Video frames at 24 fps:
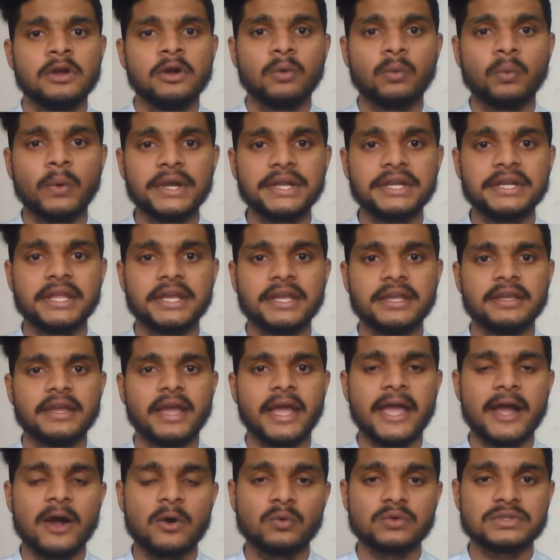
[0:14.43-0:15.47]
One day,
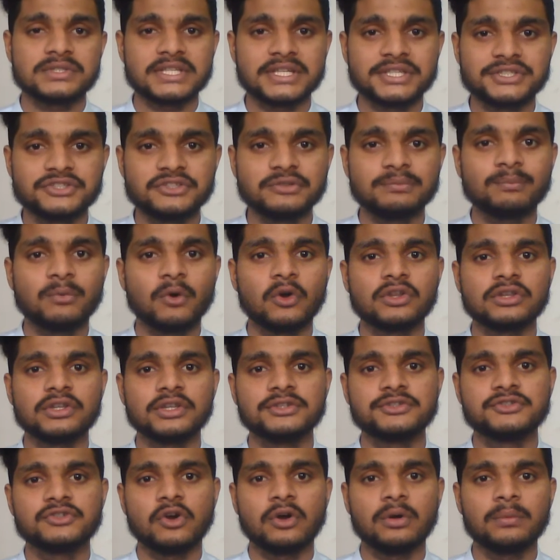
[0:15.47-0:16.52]
I was searching for the
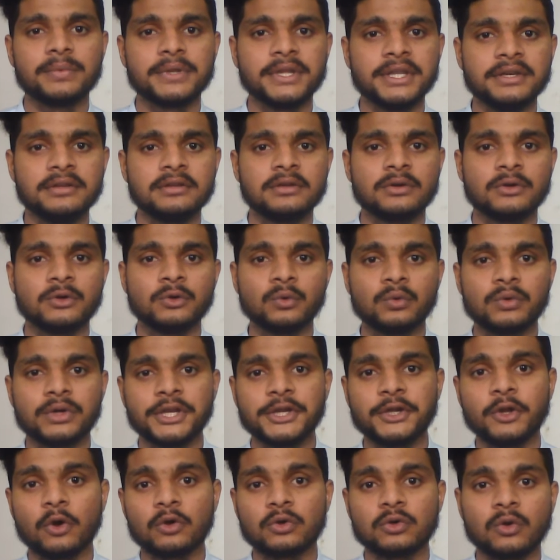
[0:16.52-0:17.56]
job in
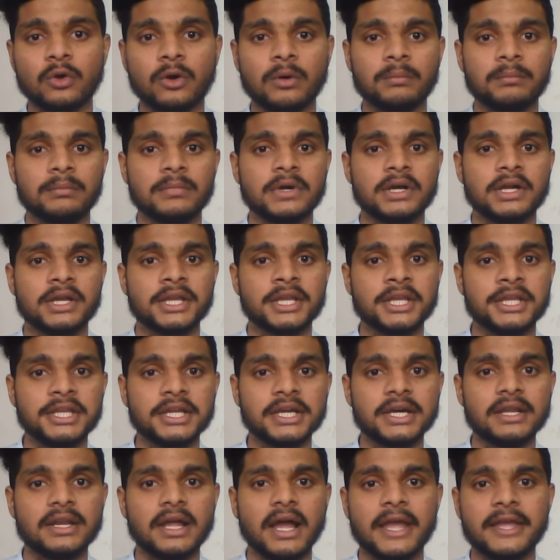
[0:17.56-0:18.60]
Nokri.com.
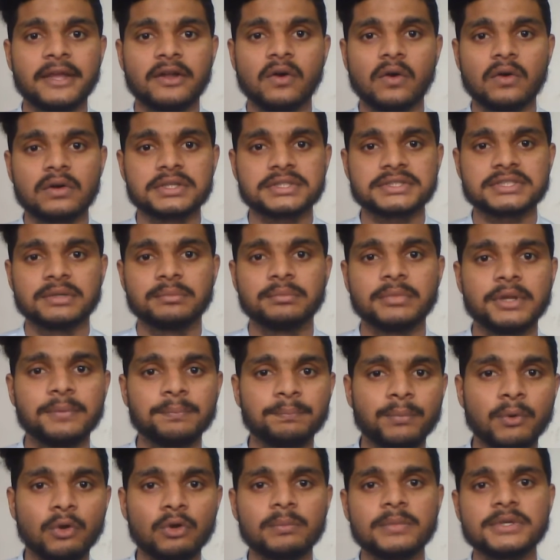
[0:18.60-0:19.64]
Here, I got some
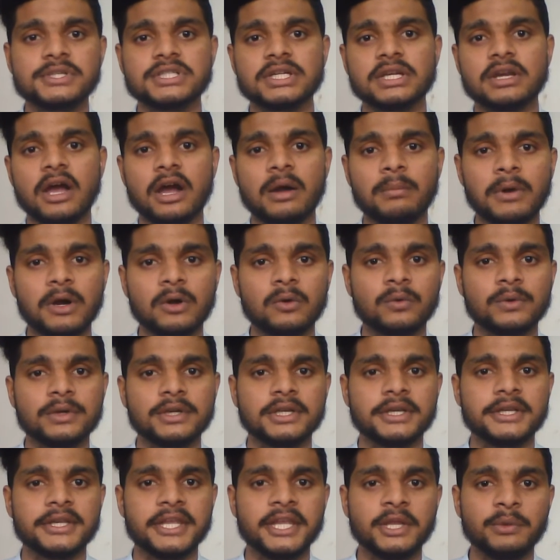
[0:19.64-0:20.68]
information about
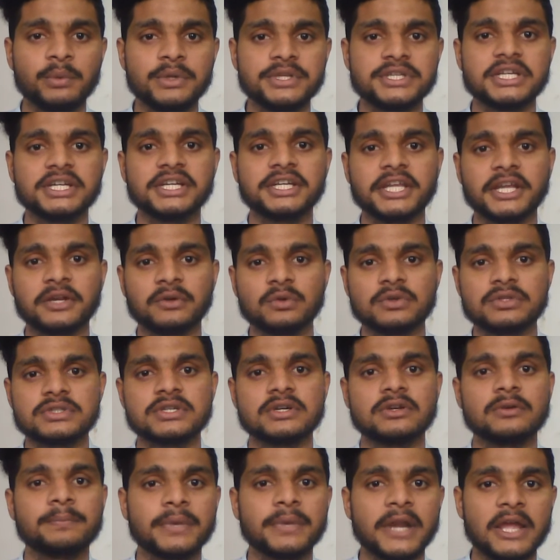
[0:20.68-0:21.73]
Evision
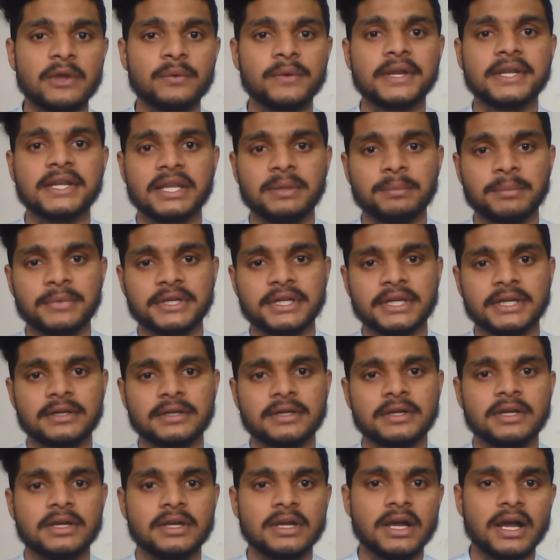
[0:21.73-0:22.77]
Technosur Private Limited.
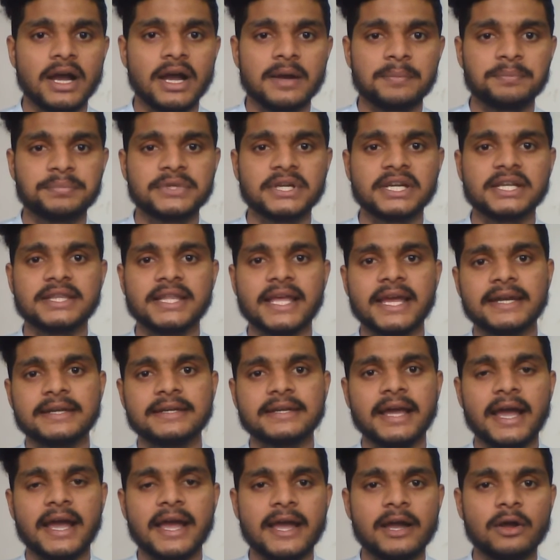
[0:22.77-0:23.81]
After that,
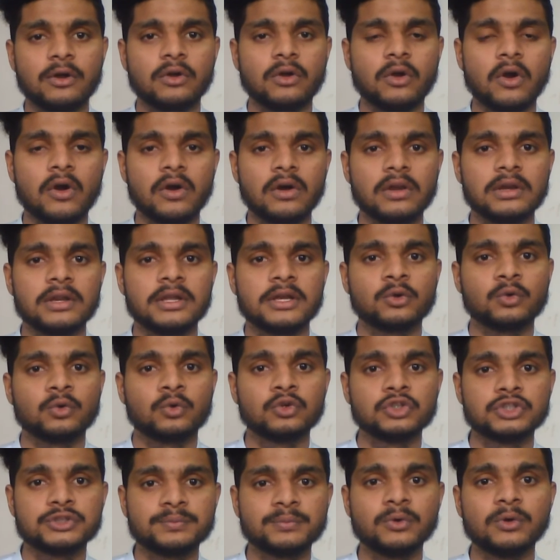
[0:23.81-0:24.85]
I have called
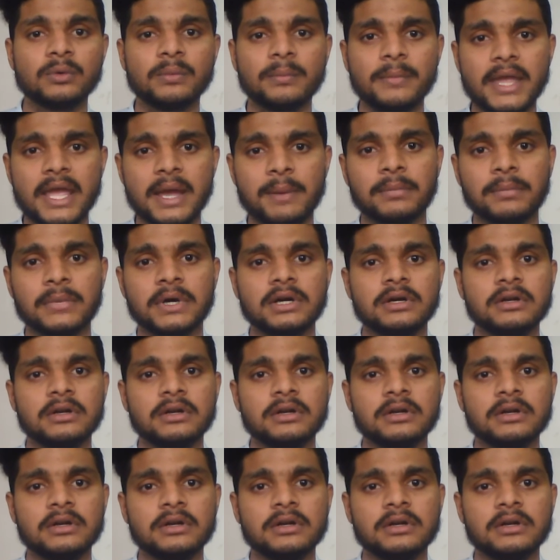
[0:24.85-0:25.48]
Khushbu Ma'am.